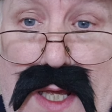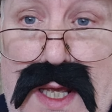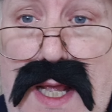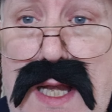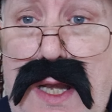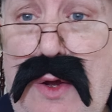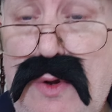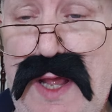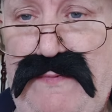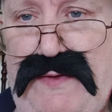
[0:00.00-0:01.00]
Hello,
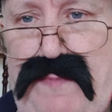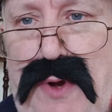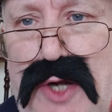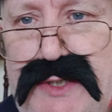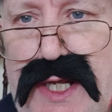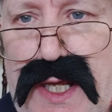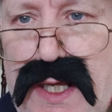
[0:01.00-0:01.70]
everybody.